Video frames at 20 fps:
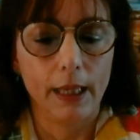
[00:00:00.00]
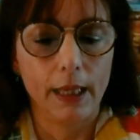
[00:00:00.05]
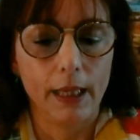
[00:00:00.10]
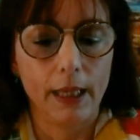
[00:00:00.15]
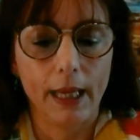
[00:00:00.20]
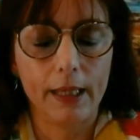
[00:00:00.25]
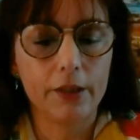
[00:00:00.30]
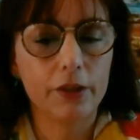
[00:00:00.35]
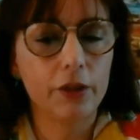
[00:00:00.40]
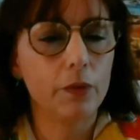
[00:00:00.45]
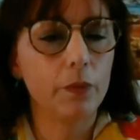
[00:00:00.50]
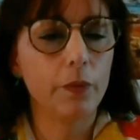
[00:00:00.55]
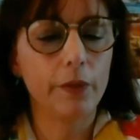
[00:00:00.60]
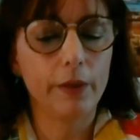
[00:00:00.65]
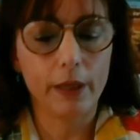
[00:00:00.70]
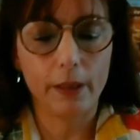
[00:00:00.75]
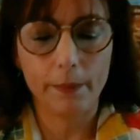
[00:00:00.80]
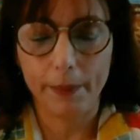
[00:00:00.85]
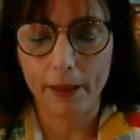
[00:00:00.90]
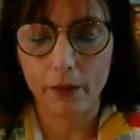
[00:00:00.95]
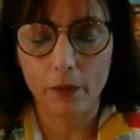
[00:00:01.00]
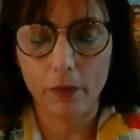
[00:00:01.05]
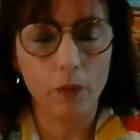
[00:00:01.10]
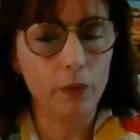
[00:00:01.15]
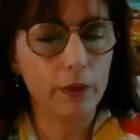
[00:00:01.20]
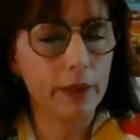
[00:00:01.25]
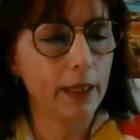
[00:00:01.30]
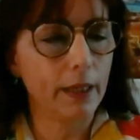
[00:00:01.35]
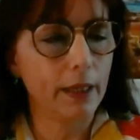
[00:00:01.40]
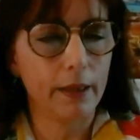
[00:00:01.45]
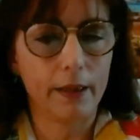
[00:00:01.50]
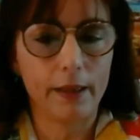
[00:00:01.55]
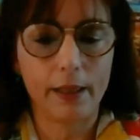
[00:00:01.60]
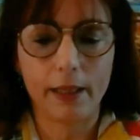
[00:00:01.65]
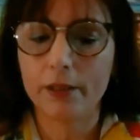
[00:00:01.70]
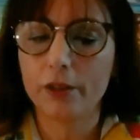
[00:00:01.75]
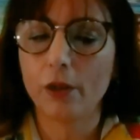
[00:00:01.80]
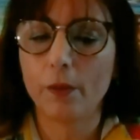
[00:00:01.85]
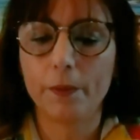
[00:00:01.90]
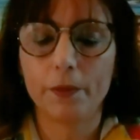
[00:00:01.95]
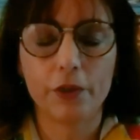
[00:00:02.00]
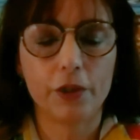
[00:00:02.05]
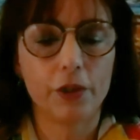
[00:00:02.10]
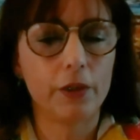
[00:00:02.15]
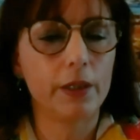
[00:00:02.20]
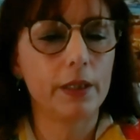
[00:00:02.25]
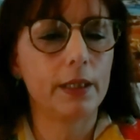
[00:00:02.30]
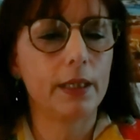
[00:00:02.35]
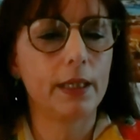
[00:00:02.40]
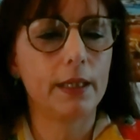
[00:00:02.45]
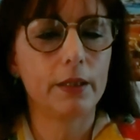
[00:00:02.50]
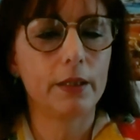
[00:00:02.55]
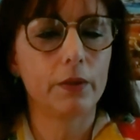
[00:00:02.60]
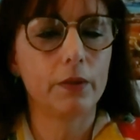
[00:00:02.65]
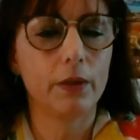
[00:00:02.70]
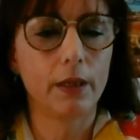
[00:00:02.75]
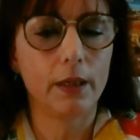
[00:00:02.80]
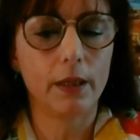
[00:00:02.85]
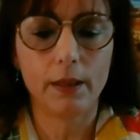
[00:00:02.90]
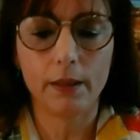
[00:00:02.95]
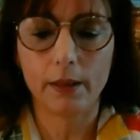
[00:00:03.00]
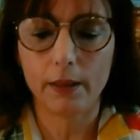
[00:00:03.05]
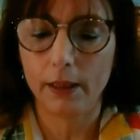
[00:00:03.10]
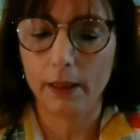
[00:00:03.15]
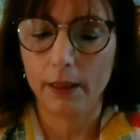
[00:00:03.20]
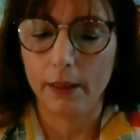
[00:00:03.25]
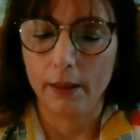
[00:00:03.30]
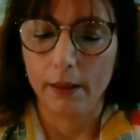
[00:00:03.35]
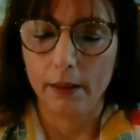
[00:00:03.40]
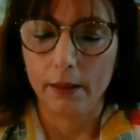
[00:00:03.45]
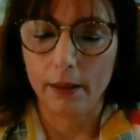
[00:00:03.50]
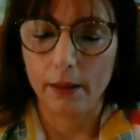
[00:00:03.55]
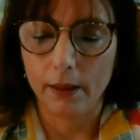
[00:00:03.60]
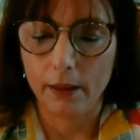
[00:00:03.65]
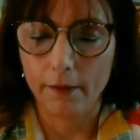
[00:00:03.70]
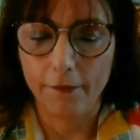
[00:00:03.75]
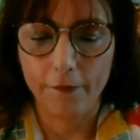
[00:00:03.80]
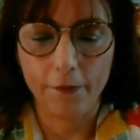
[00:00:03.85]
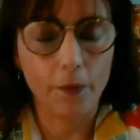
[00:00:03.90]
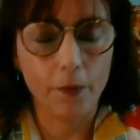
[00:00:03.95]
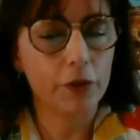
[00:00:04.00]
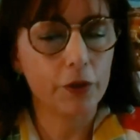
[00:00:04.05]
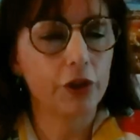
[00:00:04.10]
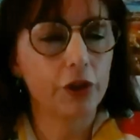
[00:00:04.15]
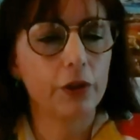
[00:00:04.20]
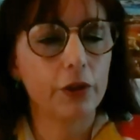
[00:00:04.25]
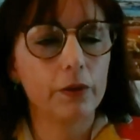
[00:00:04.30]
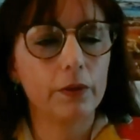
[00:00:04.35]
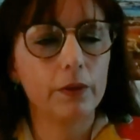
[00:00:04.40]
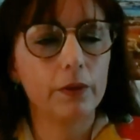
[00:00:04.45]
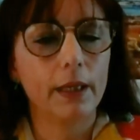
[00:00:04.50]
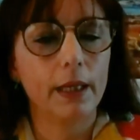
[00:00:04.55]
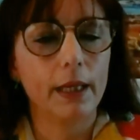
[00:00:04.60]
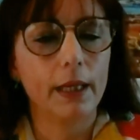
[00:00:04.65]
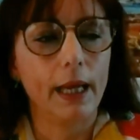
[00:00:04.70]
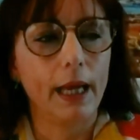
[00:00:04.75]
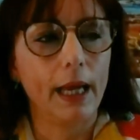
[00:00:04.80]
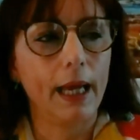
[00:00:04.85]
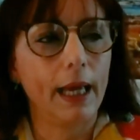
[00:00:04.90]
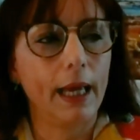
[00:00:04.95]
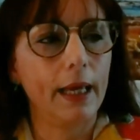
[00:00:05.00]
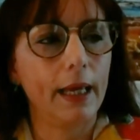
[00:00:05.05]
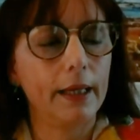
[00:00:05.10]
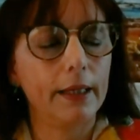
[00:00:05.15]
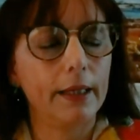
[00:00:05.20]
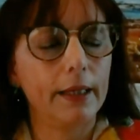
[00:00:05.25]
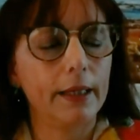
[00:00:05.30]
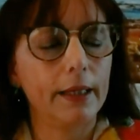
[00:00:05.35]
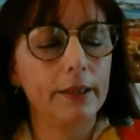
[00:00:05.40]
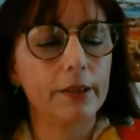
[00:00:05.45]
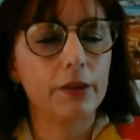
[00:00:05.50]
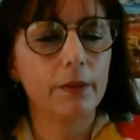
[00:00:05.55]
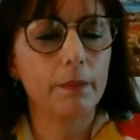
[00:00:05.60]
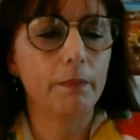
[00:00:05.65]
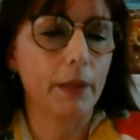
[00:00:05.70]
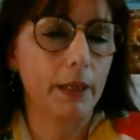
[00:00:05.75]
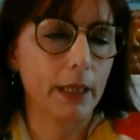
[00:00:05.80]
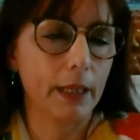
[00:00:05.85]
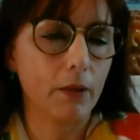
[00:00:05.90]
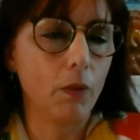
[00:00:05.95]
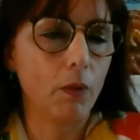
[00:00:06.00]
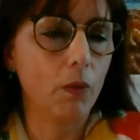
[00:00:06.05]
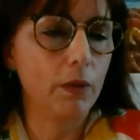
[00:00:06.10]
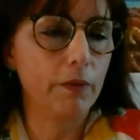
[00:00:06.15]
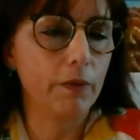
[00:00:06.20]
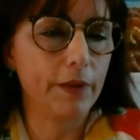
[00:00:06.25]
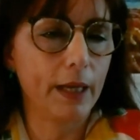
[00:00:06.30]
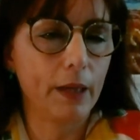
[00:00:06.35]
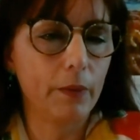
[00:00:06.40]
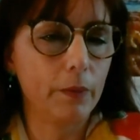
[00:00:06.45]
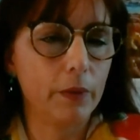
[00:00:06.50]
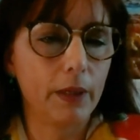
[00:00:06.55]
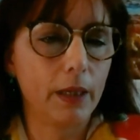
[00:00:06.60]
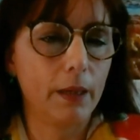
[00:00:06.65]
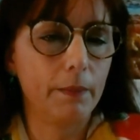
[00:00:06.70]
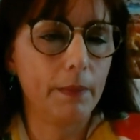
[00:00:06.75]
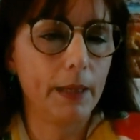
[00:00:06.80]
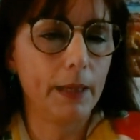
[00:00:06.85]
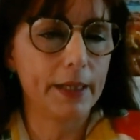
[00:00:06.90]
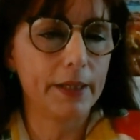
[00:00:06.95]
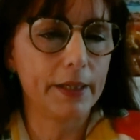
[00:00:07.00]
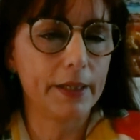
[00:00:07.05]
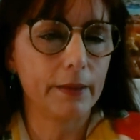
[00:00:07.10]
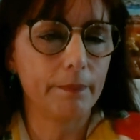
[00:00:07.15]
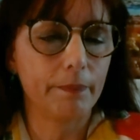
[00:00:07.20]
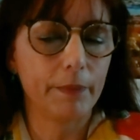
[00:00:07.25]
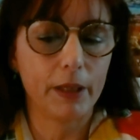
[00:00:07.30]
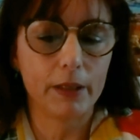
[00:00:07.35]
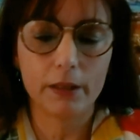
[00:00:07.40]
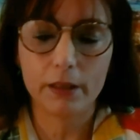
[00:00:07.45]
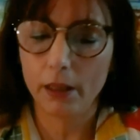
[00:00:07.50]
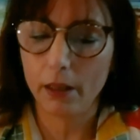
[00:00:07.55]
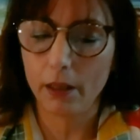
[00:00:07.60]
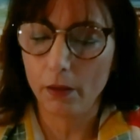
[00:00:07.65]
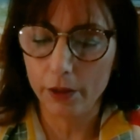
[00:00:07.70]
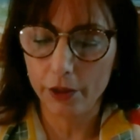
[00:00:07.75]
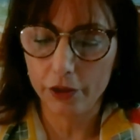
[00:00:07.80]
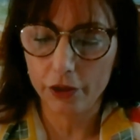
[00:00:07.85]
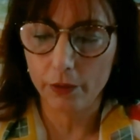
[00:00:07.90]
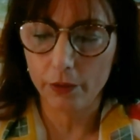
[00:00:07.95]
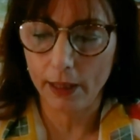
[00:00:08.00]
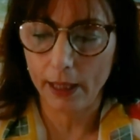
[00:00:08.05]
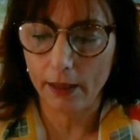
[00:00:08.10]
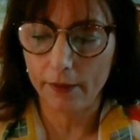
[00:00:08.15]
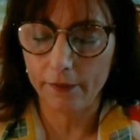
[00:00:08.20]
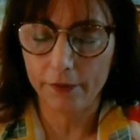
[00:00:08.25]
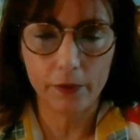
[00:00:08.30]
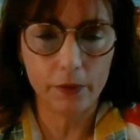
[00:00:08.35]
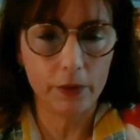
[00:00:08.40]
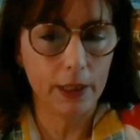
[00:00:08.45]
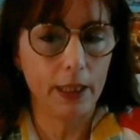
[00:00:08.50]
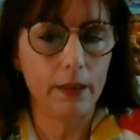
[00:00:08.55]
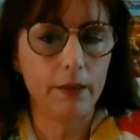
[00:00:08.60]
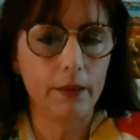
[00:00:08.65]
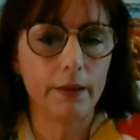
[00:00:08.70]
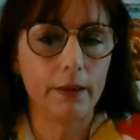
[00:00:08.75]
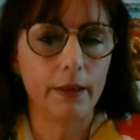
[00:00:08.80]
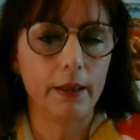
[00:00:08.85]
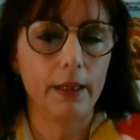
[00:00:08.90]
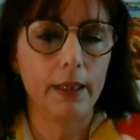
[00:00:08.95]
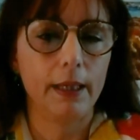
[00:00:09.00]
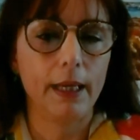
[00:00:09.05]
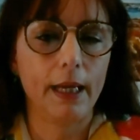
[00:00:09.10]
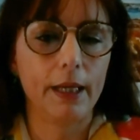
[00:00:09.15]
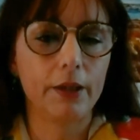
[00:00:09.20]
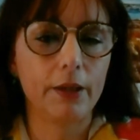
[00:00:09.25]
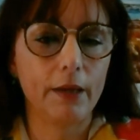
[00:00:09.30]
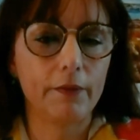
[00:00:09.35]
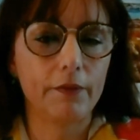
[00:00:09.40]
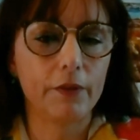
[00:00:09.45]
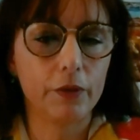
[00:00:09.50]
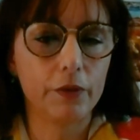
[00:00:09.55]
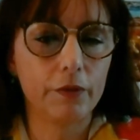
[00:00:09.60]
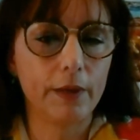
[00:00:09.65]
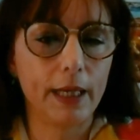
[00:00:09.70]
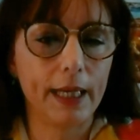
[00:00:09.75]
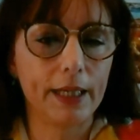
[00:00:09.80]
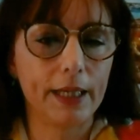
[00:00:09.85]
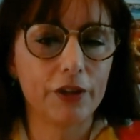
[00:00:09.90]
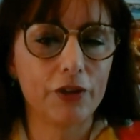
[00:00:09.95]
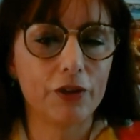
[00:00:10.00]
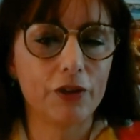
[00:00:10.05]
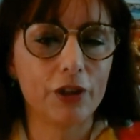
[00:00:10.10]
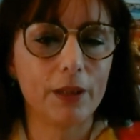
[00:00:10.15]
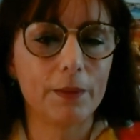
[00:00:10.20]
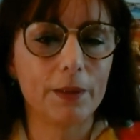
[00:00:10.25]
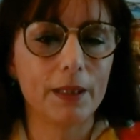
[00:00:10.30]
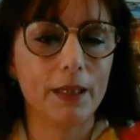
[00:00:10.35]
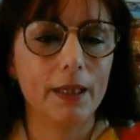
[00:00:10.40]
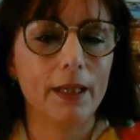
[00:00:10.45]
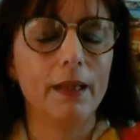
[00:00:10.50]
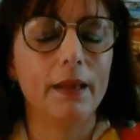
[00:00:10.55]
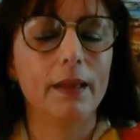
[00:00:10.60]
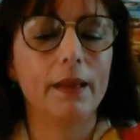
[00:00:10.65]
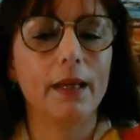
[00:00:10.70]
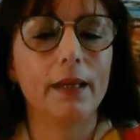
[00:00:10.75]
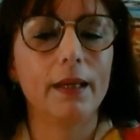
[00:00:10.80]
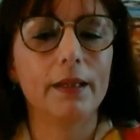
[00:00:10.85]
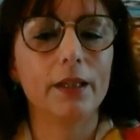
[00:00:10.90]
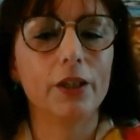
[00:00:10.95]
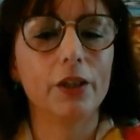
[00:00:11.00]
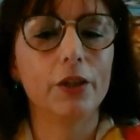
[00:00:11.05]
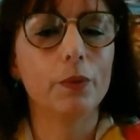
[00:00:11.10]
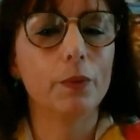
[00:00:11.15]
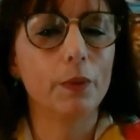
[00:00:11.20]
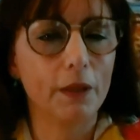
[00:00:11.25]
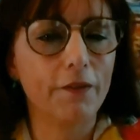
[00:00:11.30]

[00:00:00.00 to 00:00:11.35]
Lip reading: And don't worry about all the other things, opportunities, good luck, fortune, and money. All of that will come later. As so long as you have good health and you have good relationships, then you will